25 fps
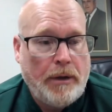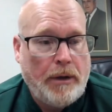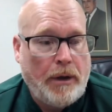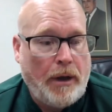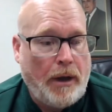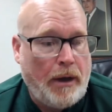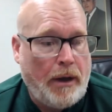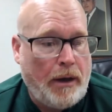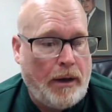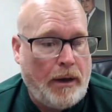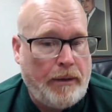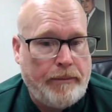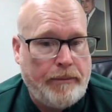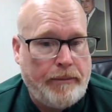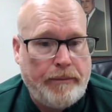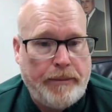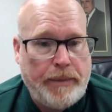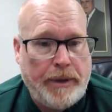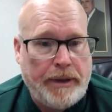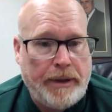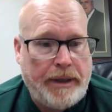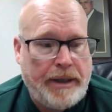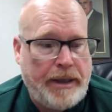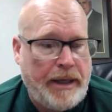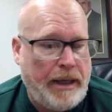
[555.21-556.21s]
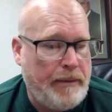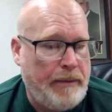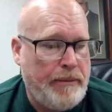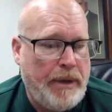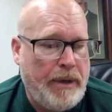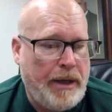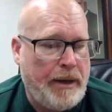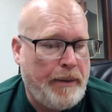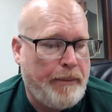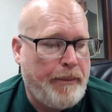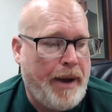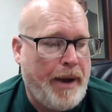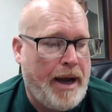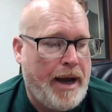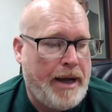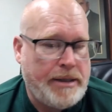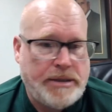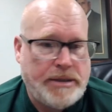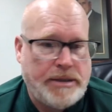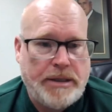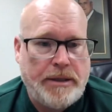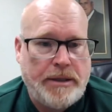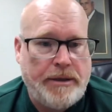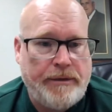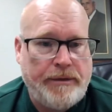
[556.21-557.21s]
But keep being
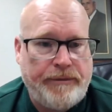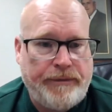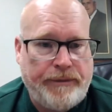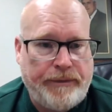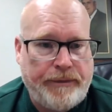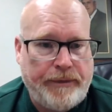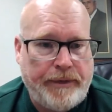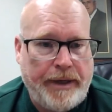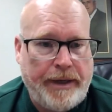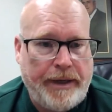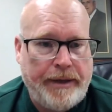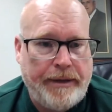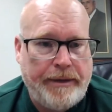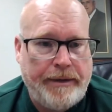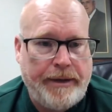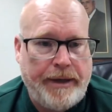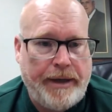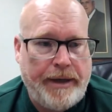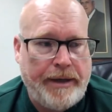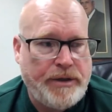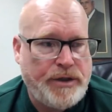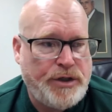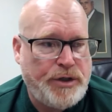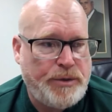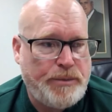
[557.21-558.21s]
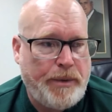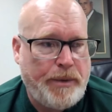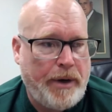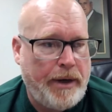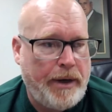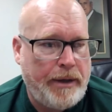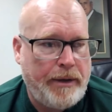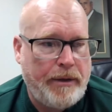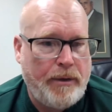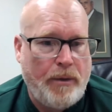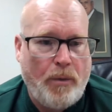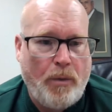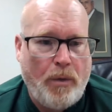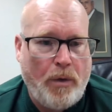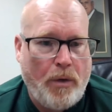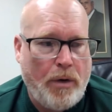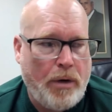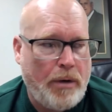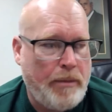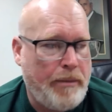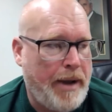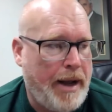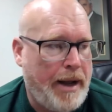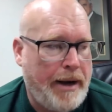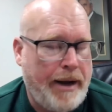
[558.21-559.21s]
positive and spreading the
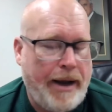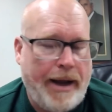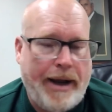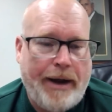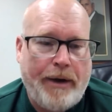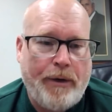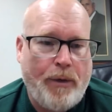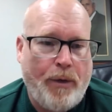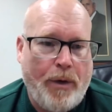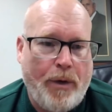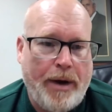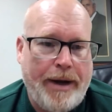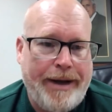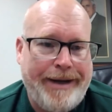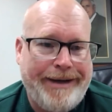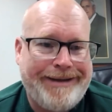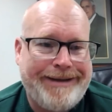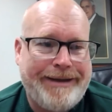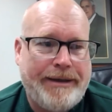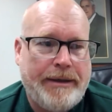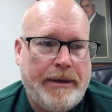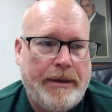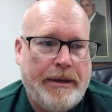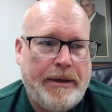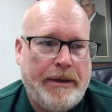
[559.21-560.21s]
word about how great